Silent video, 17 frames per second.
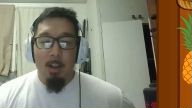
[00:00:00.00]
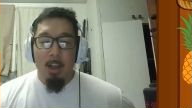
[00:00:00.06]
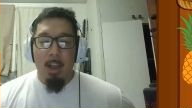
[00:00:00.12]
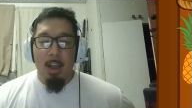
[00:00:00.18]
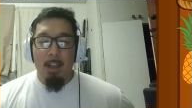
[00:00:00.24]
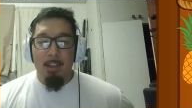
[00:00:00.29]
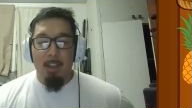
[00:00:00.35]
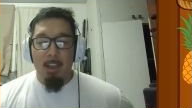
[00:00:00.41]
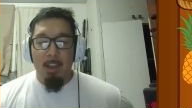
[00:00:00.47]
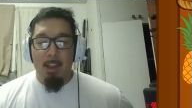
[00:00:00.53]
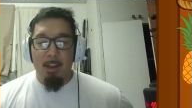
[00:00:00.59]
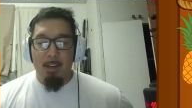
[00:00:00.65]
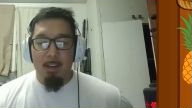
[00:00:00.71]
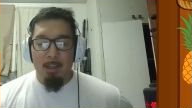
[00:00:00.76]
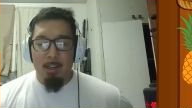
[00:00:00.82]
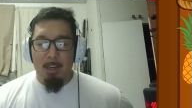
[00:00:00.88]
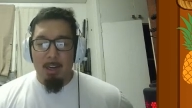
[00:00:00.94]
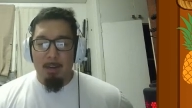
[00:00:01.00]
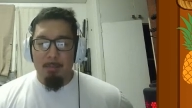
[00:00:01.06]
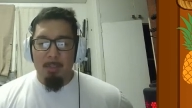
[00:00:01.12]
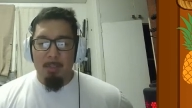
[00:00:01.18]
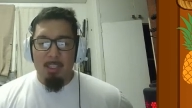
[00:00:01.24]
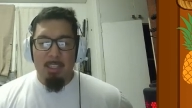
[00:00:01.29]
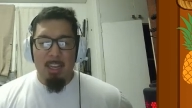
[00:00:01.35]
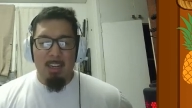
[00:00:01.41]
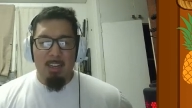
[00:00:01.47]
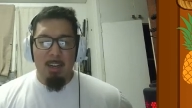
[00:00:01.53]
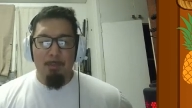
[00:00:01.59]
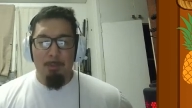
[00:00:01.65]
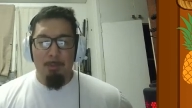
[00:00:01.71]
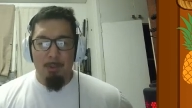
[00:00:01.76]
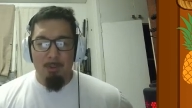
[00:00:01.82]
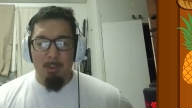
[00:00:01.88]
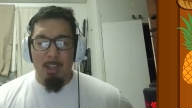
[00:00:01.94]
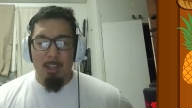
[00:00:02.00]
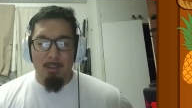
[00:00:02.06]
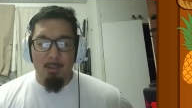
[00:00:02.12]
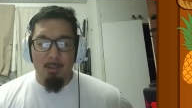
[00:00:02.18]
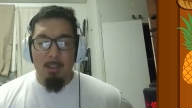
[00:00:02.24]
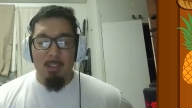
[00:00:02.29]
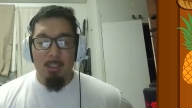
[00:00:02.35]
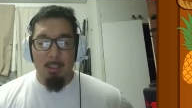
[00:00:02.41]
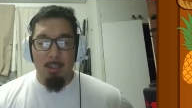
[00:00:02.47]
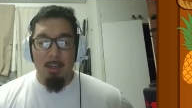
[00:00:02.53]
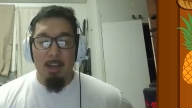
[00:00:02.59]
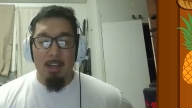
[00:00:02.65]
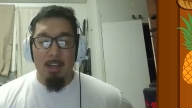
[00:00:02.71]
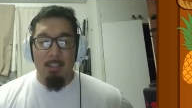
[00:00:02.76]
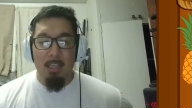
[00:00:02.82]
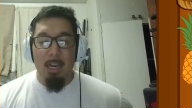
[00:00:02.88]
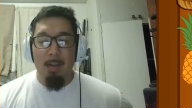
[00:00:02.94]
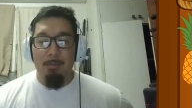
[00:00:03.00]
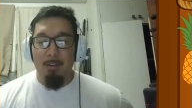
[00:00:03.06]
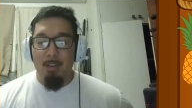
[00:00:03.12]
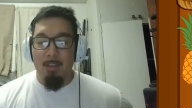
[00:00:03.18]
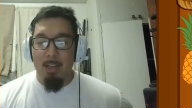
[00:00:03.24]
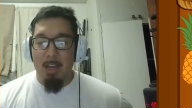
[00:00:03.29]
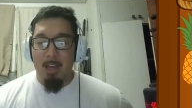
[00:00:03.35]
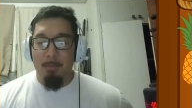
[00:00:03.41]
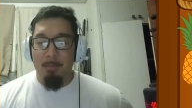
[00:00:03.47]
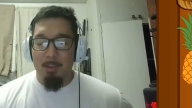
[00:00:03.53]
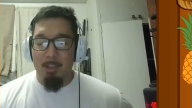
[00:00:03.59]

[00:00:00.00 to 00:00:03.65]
and then he's had a couple like decent guys after that.